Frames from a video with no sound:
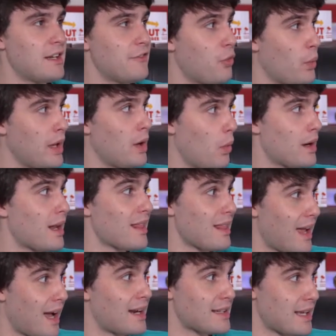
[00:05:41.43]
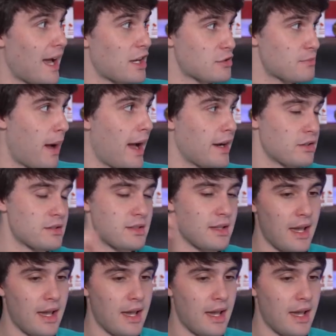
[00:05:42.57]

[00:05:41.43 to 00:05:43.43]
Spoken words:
if we want a lot of cash buyers,